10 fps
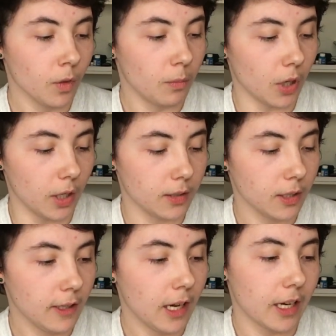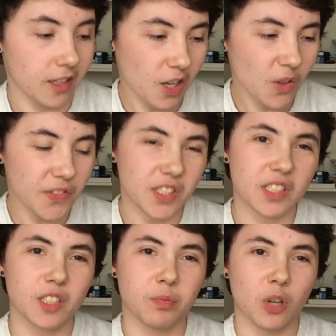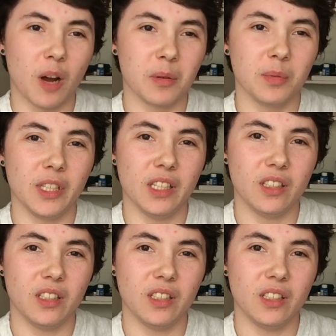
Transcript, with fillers: But, and I know that this is probably,